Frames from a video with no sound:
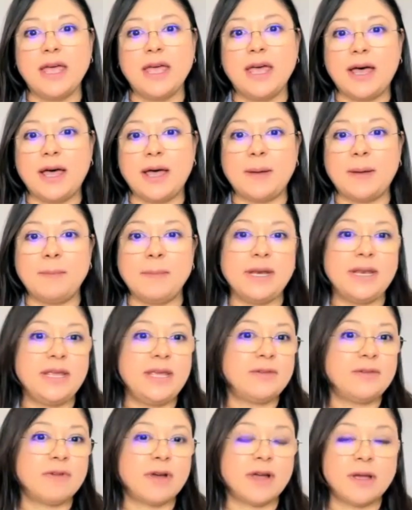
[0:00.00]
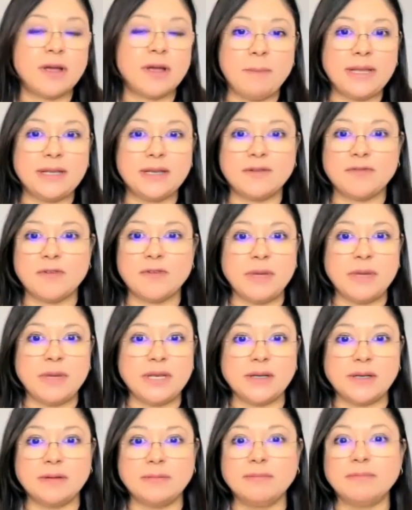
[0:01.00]
And he recommended for me
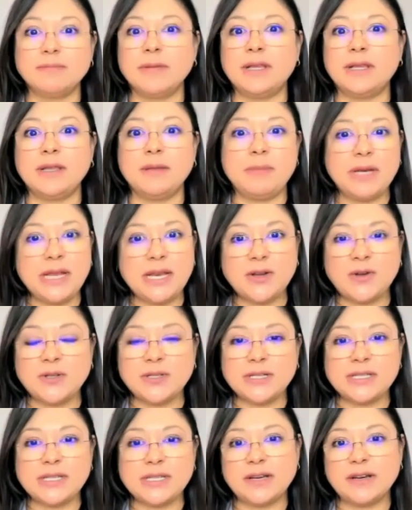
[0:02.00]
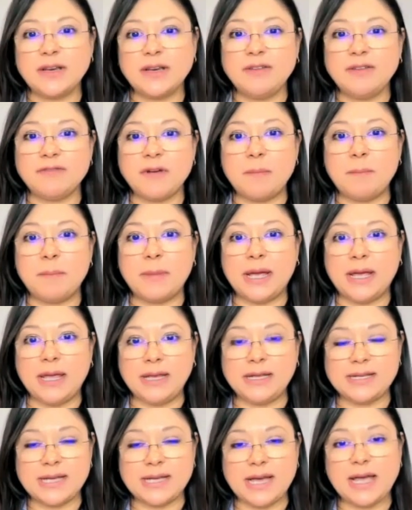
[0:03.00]
to eliminate all the dairy from
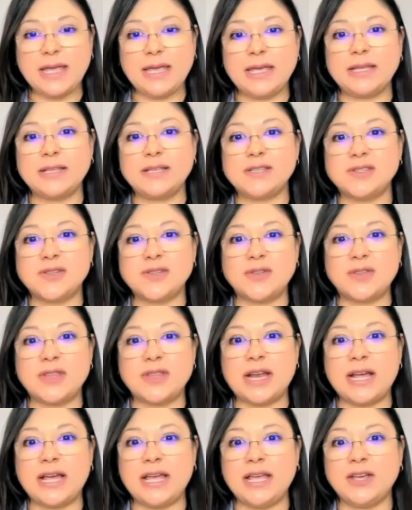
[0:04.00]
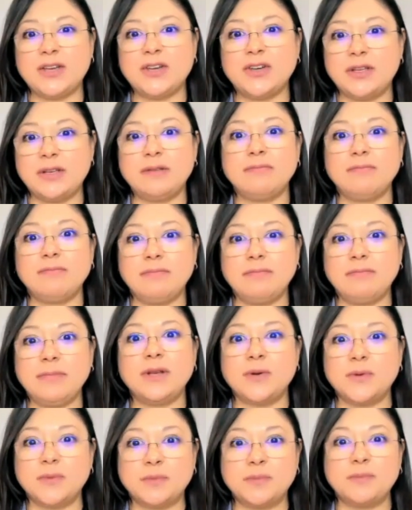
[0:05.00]
my diet so that I could, you
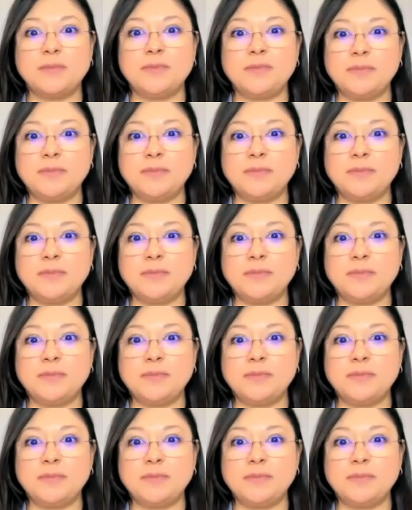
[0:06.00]
know,